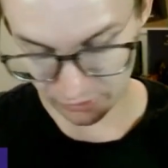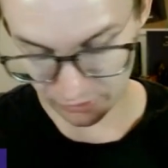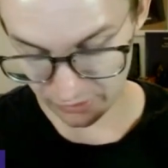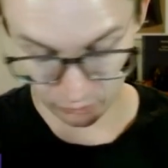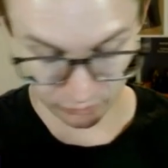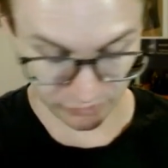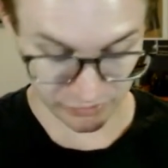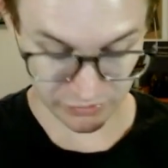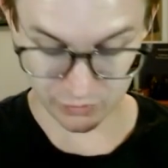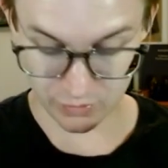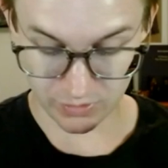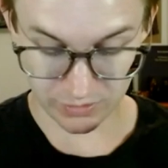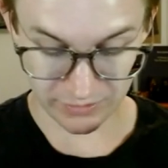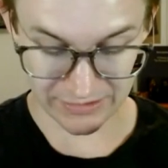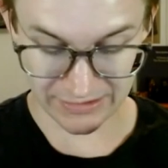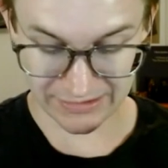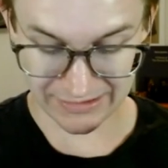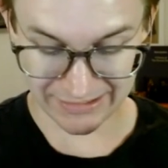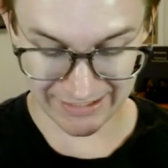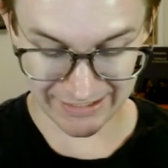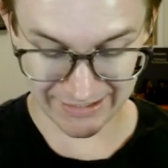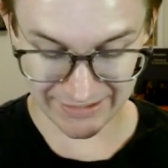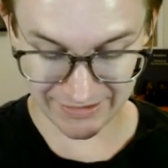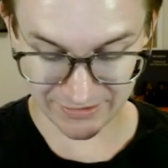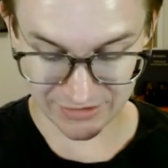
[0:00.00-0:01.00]
It was really
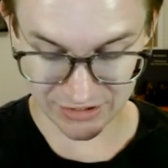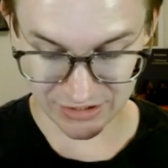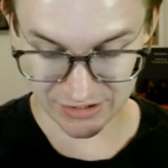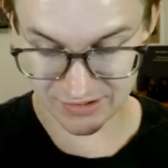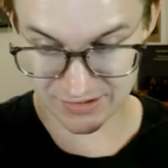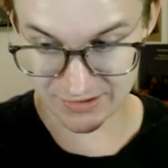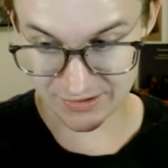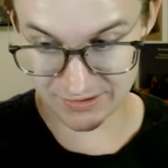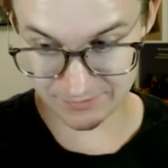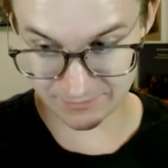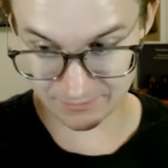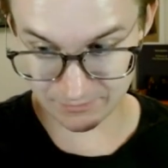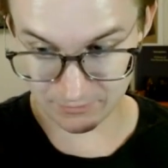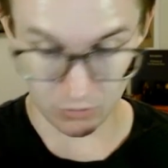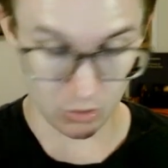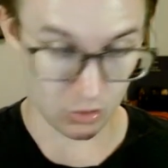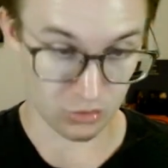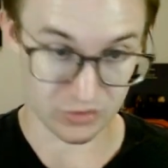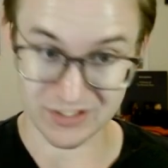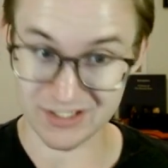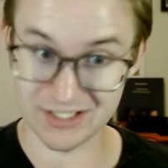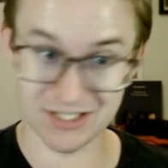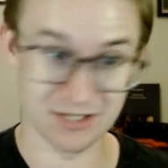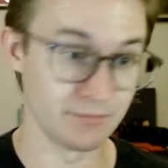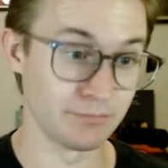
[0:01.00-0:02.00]
kind of just more
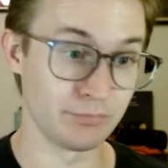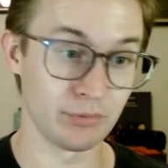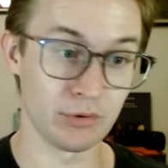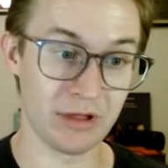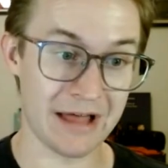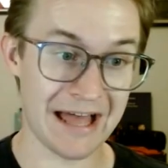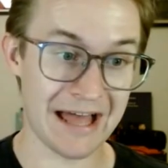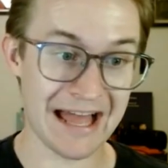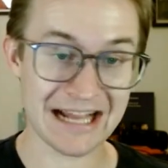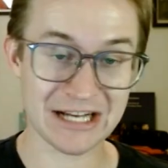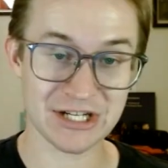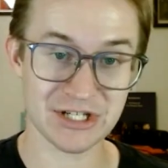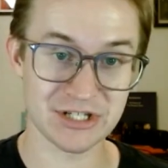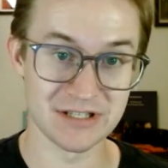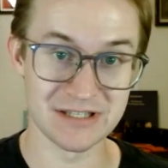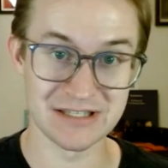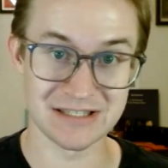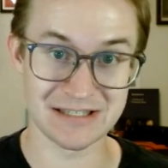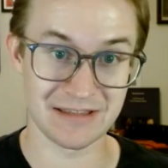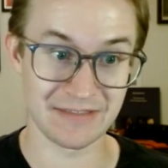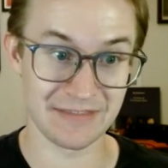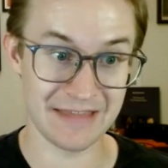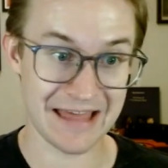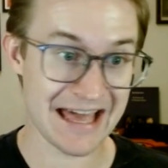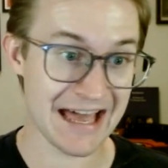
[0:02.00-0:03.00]
simple actions
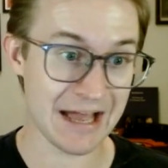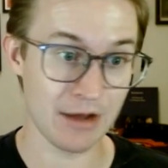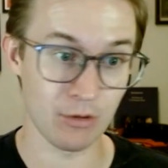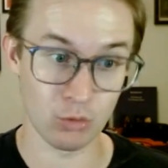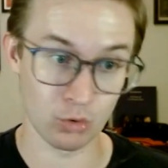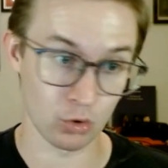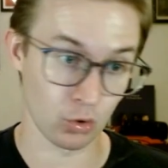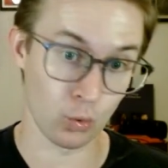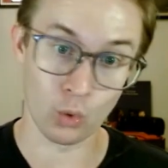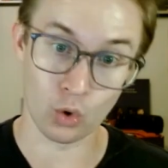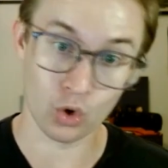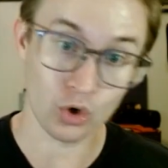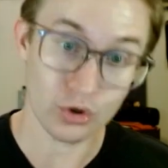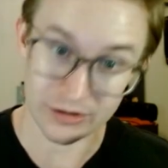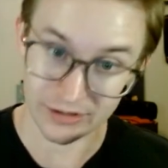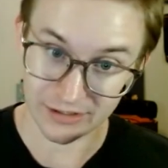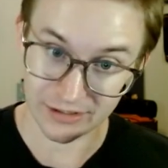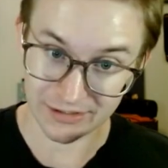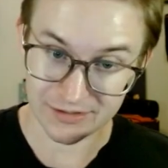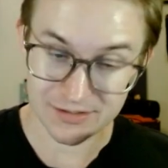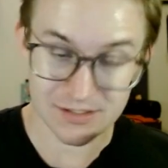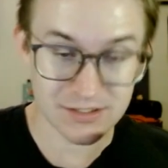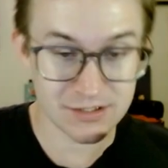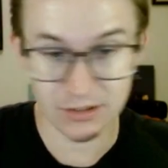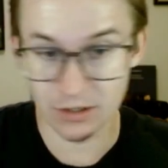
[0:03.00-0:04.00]
than that were
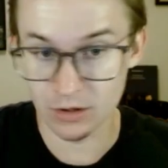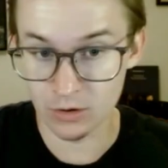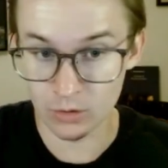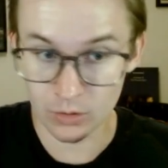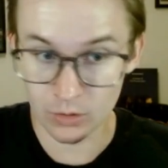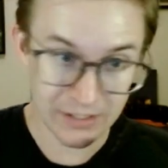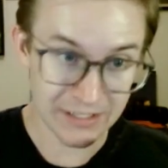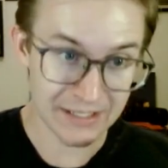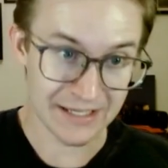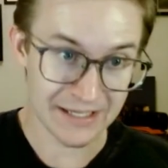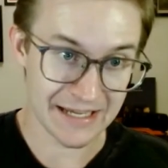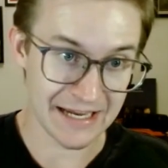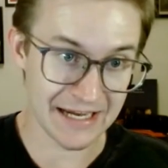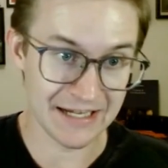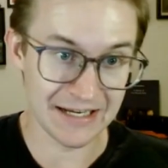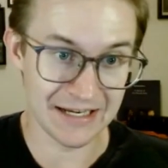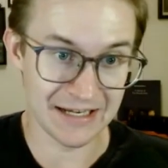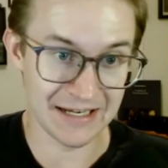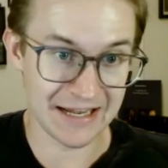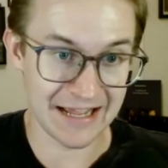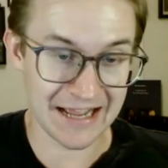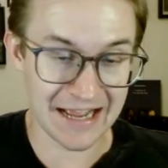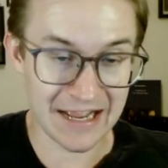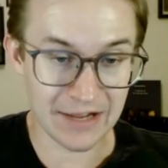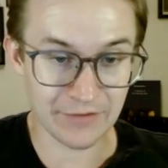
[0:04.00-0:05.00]
working, so he
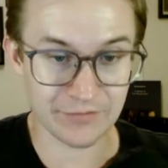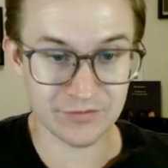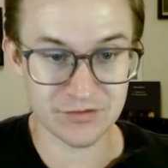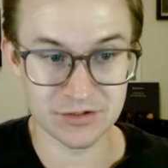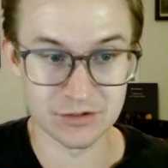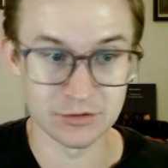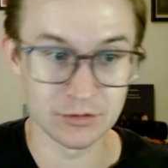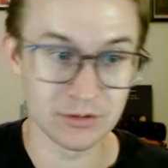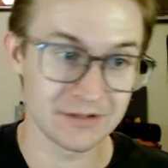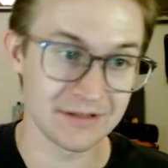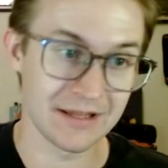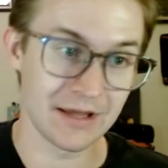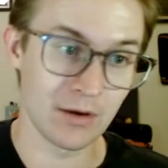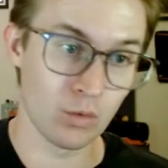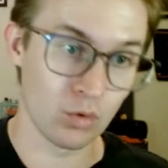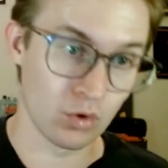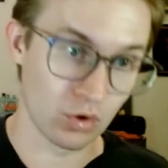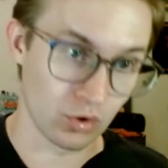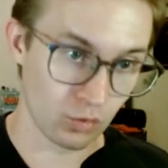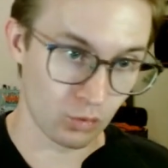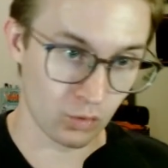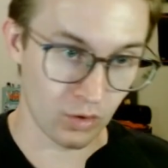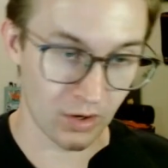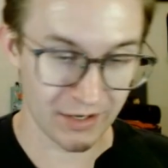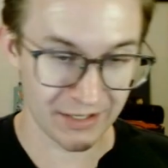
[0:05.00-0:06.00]
didn't have to, and they weren't
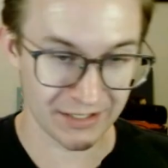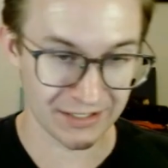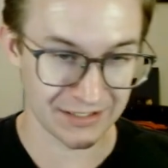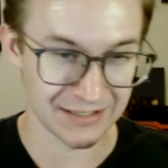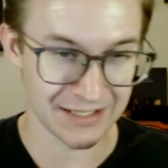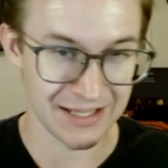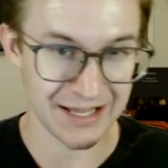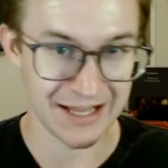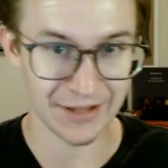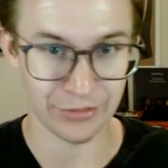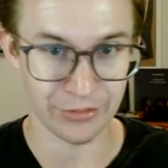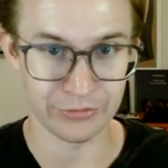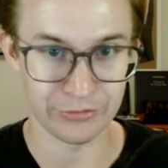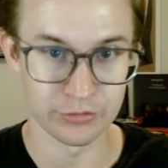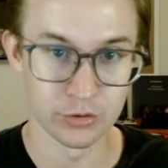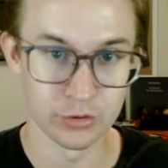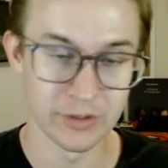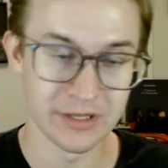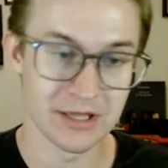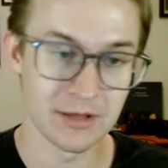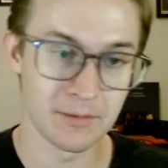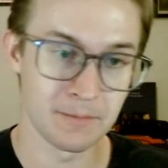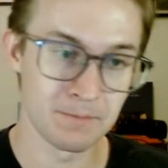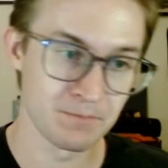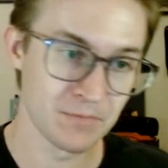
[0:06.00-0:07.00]
running a lot through
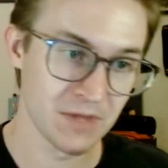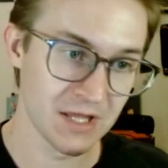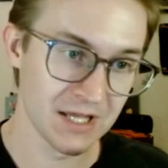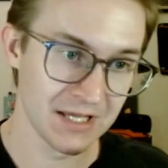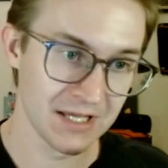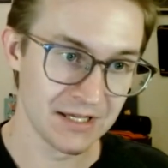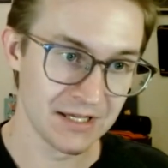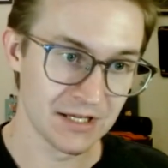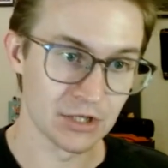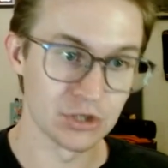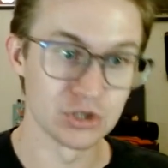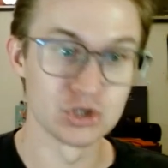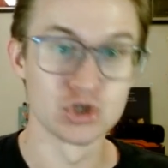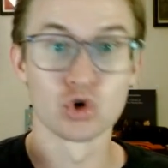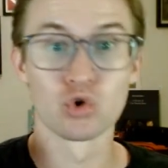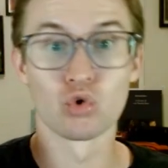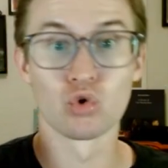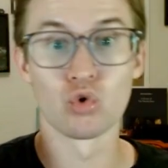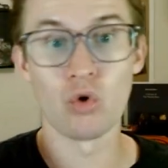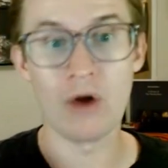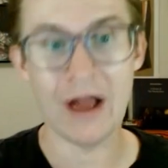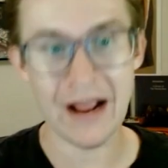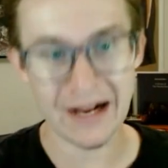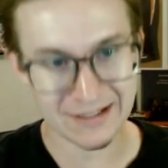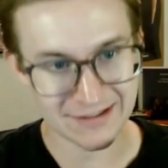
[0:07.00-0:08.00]
him
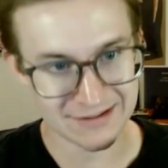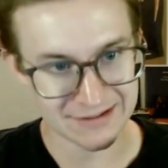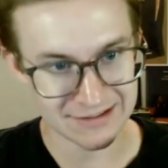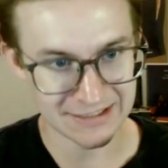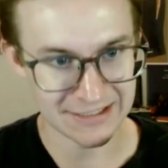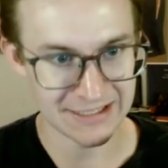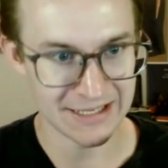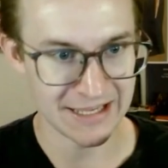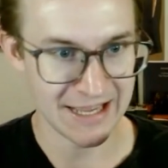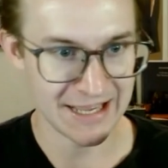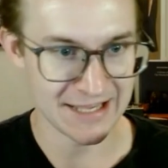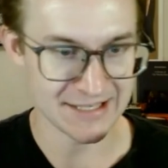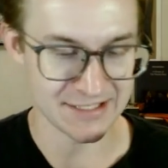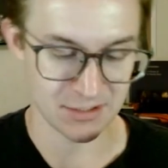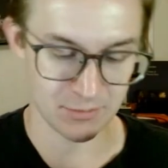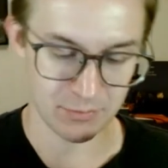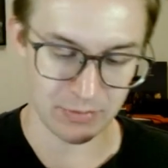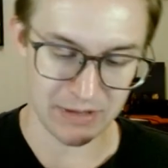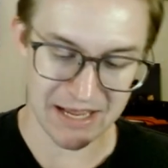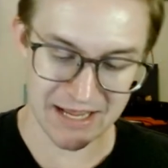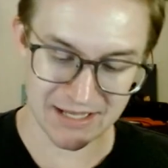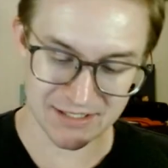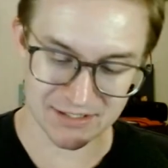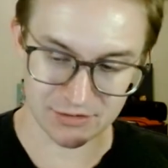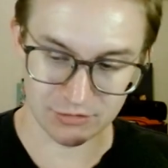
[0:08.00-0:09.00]
directly as a
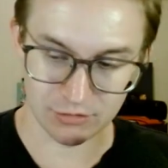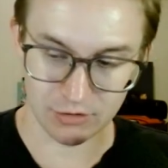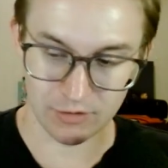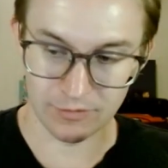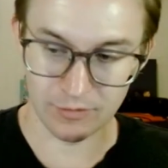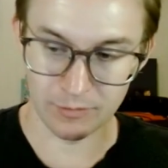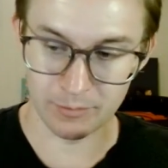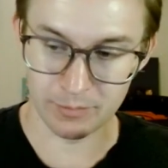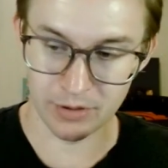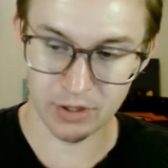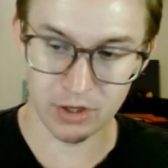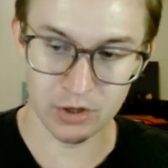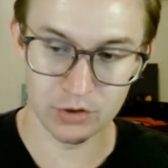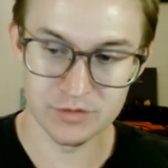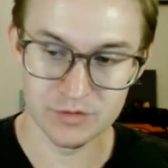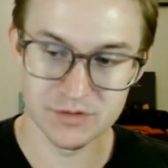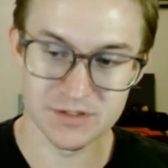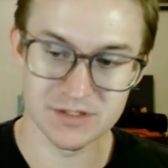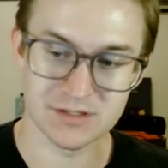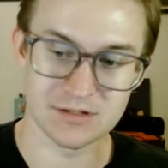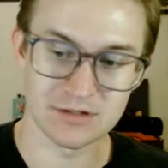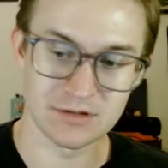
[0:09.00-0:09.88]
passer in the post.